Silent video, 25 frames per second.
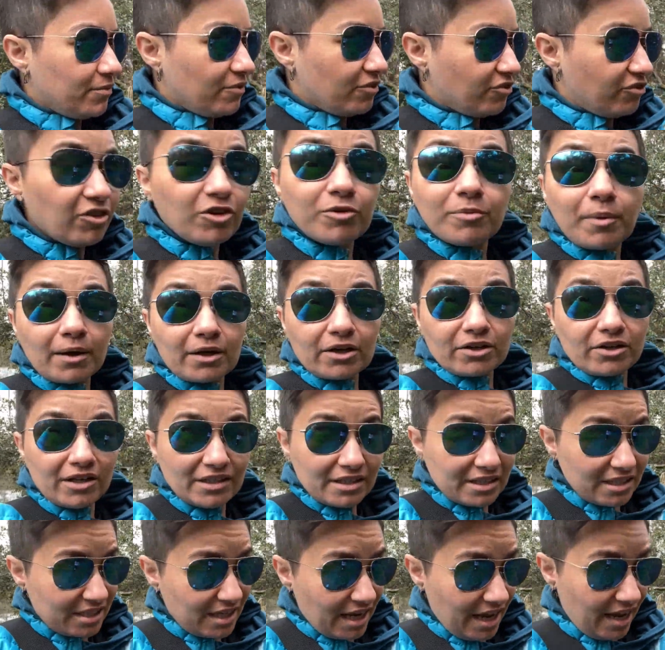feel better
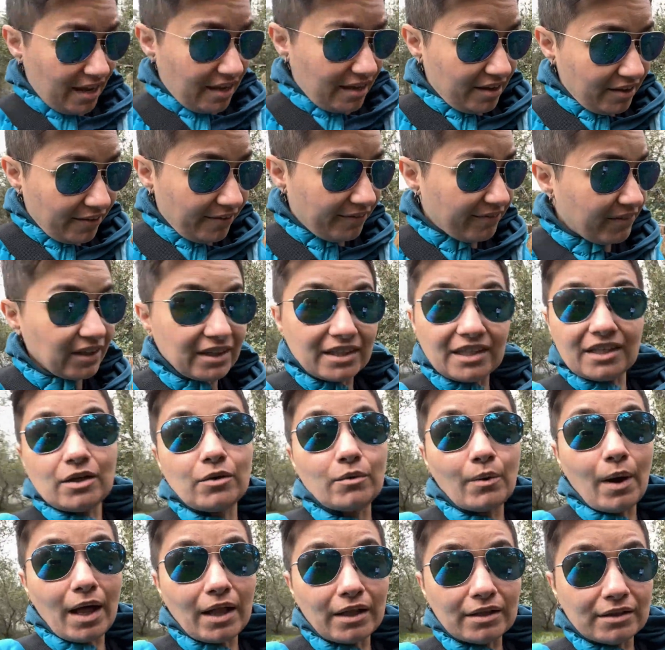and stay feeling
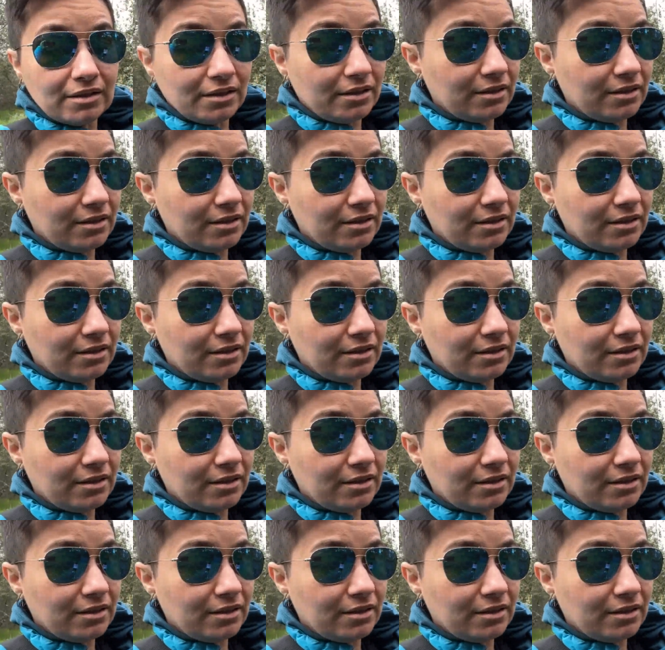well.